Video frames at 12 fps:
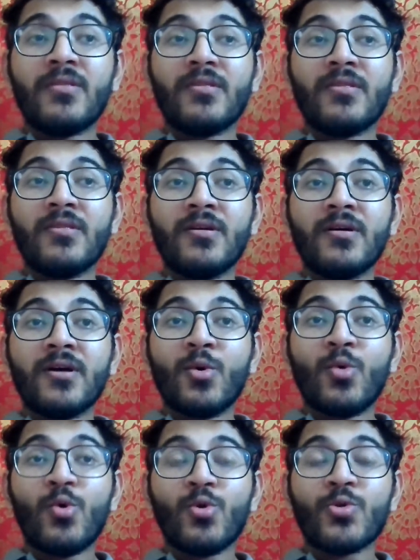the
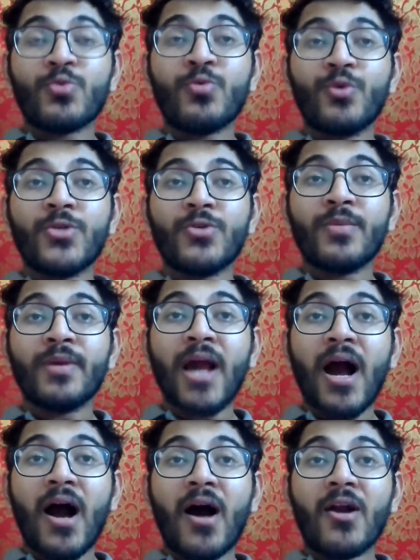court which will be
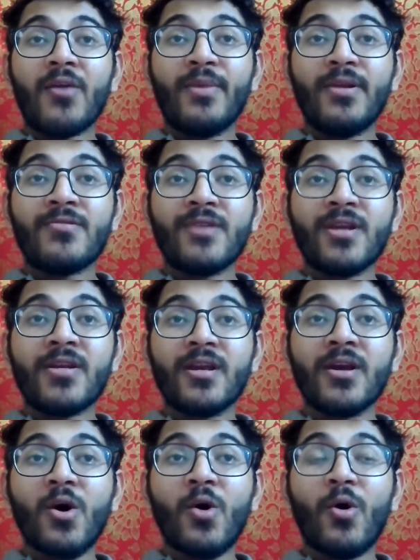
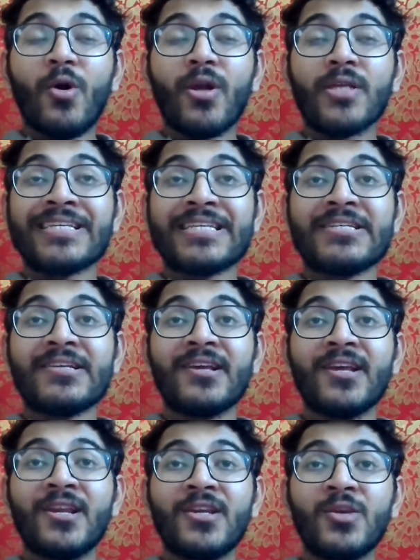arbitrating or essentially
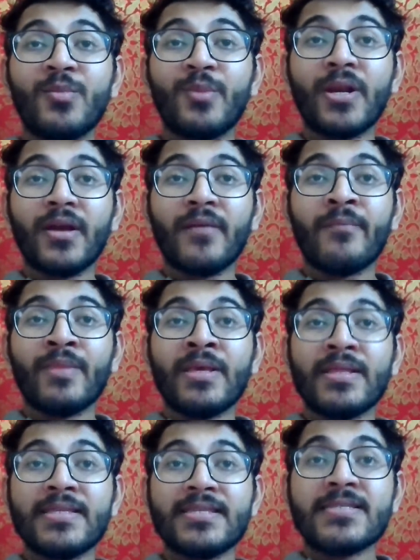interpreting
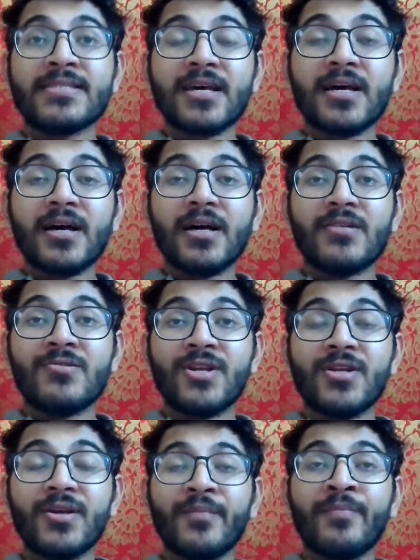this
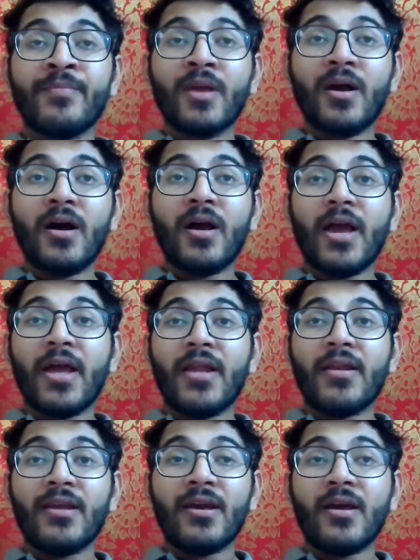treaty
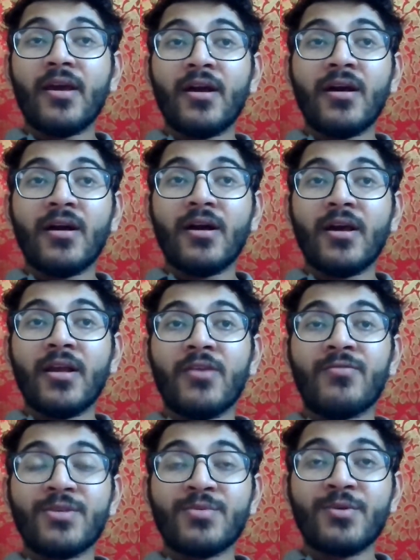and any
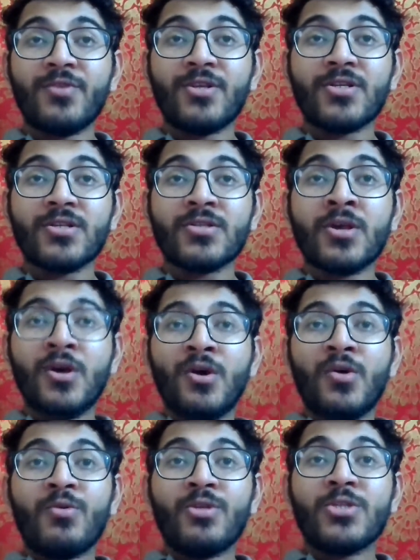of its provisions,
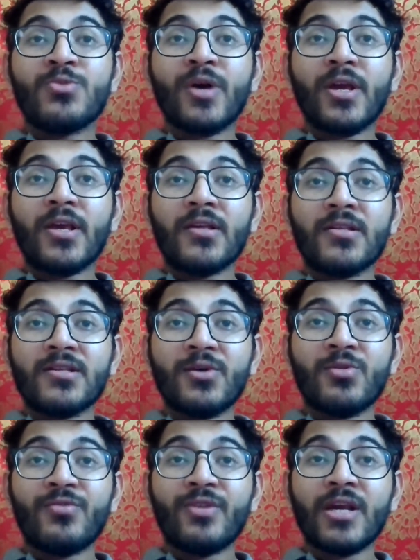which is why
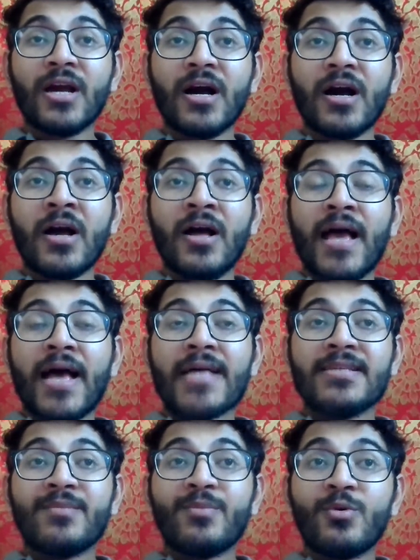South Africa has
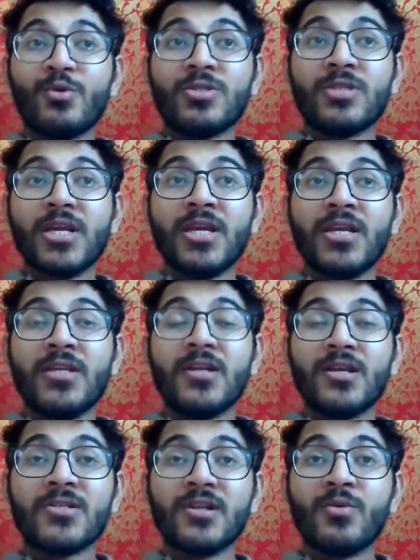approached the
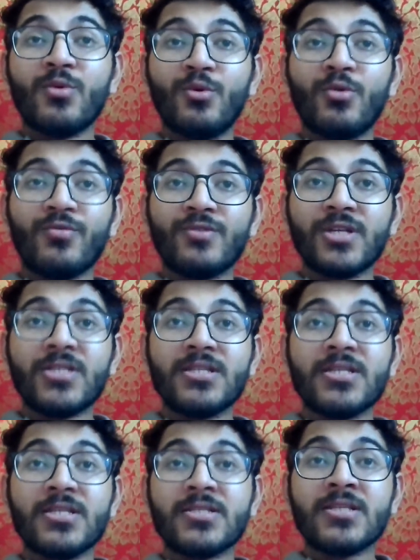International Court of
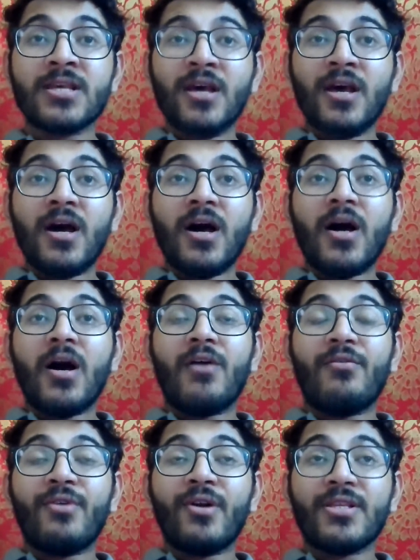Justice
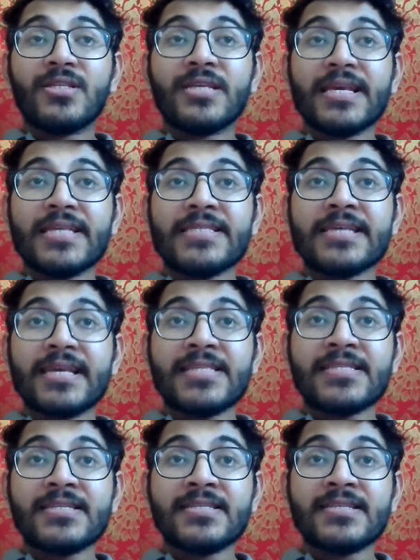for its case
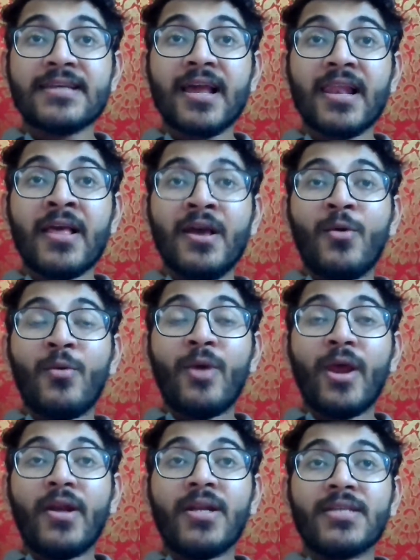against Israel,
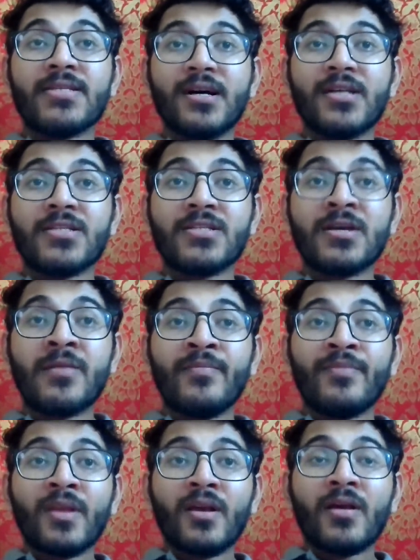where it has asked
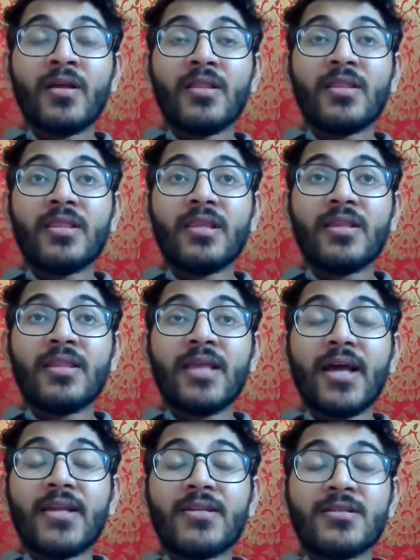
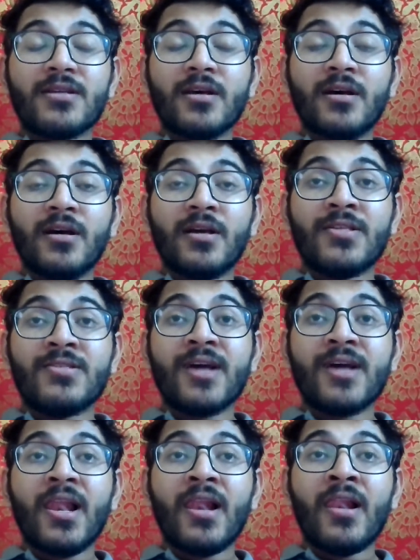that
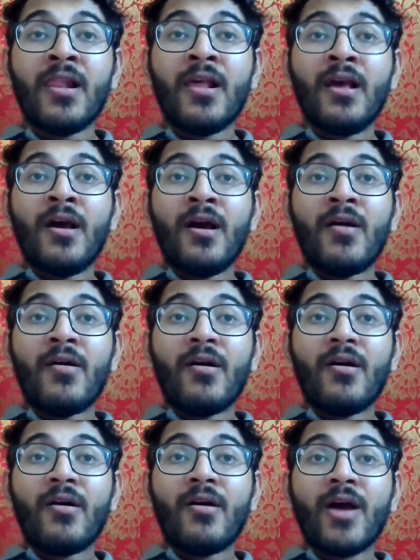Israel
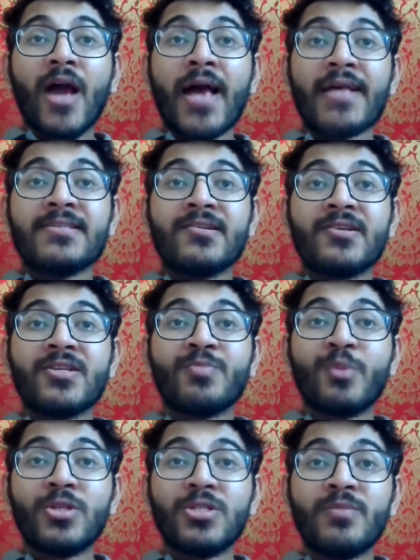has a
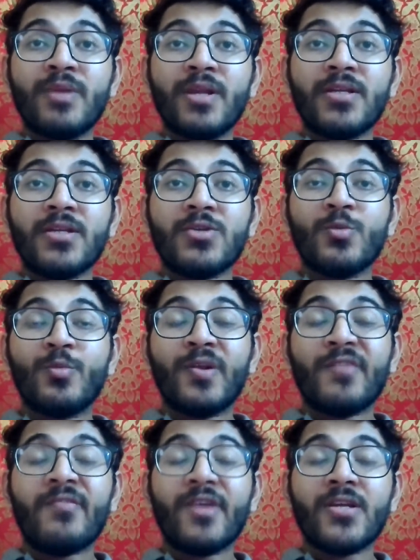responsibility to
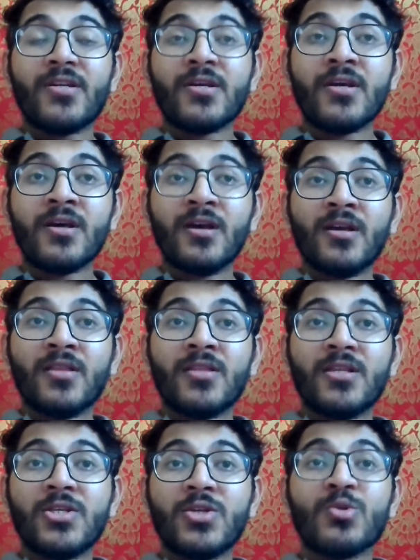prevent the
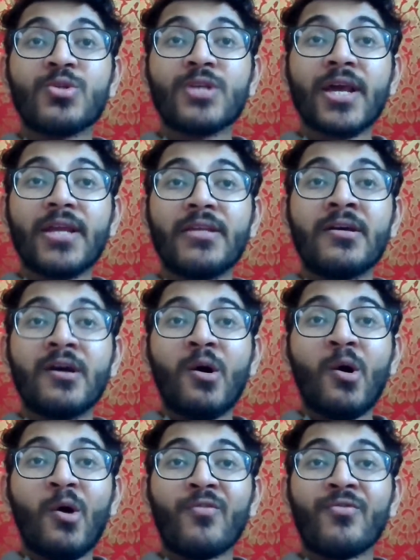genocide
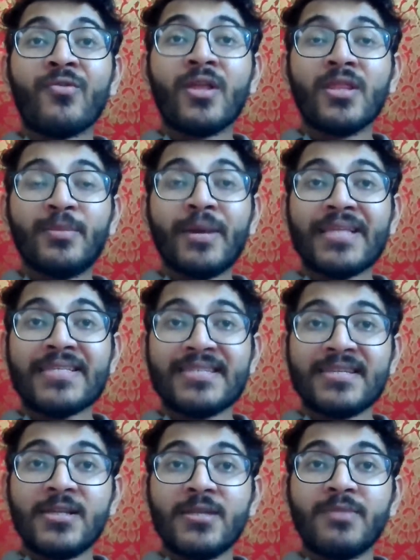of the
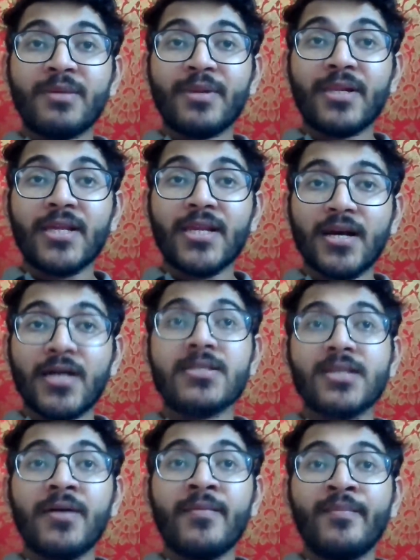Palestinian people in
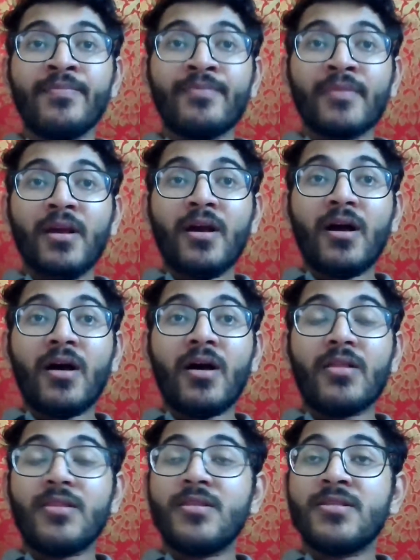Gaza.
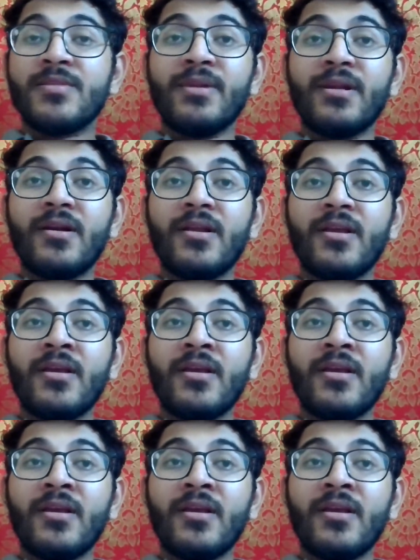Similarly,